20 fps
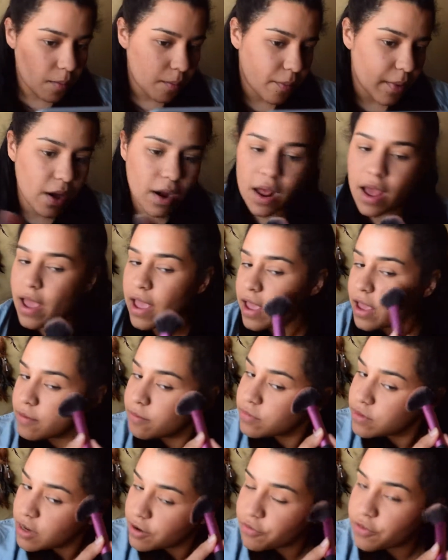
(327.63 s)
But I
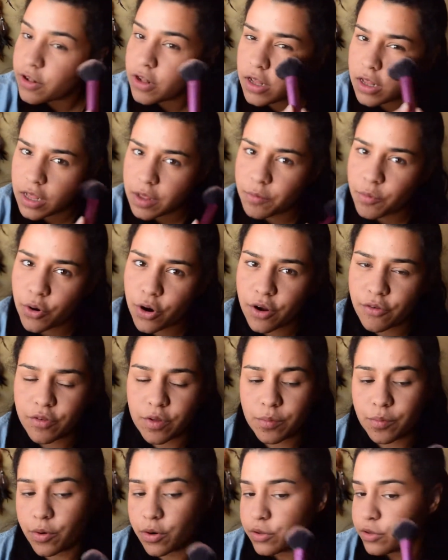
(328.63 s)
am definitely more of
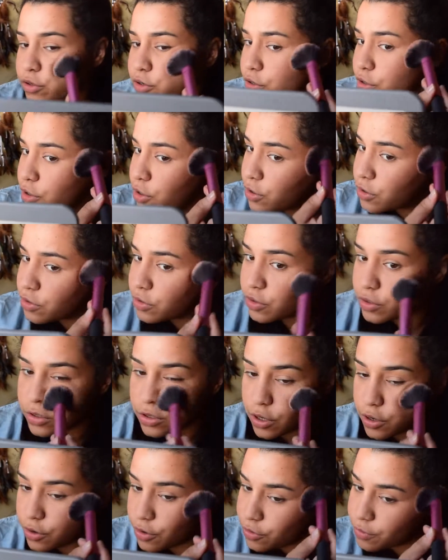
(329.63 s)
a bronzer girl,
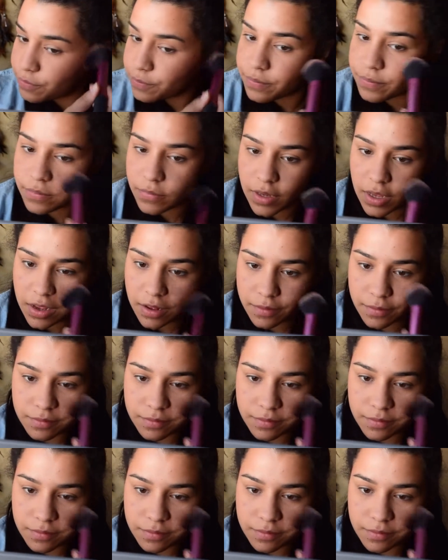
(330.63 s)
so yeah.